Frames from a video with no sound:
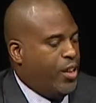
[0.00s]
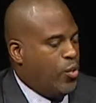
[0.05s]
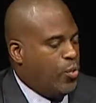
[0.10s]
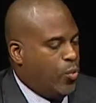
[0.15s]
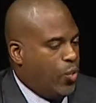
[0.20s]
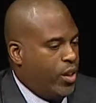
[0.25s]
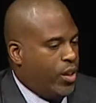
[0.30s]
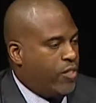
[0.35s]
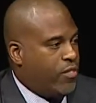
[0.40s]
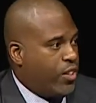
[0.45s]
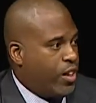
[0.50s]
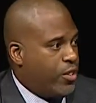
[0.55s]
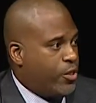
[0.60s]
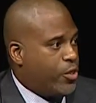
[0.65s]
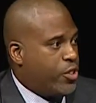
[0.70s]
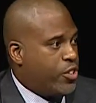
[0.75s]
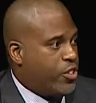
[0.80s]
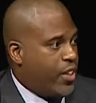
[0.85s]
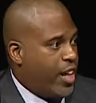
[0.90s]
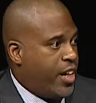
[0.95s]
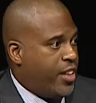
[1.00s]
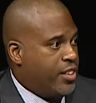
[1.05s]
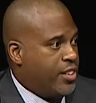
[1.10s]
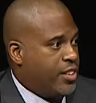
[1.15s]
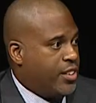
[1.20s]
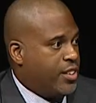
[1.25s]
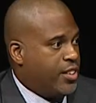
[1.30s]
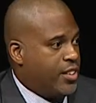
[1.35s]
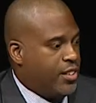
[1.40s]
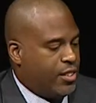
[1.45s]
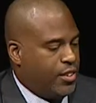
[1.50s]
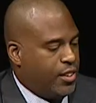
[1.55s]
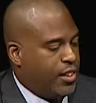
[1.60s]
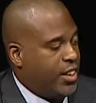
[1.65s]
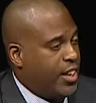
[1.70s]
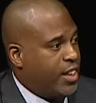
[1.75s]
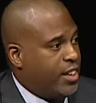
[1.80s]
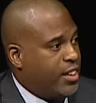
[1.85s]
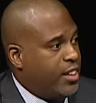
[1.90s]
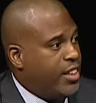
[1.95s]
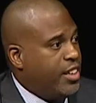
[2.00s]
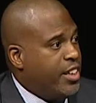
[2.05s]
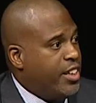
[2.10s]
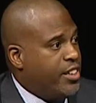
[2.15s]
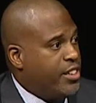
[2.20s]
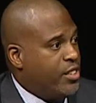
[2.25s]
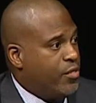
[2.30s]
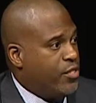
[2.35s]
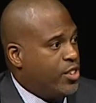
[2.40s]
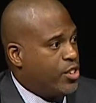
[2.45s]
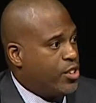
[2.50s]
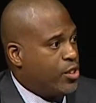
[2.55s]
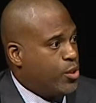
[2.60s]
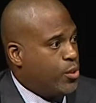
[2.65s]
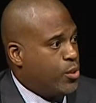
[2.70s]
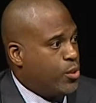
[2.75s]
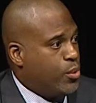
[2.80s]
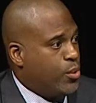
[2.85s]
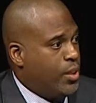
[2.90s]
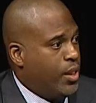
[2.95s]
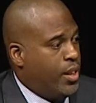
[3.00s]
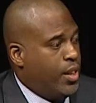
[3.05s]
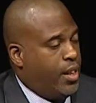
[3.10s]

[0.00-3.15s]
One of our new strategies is looking at the needs of a school,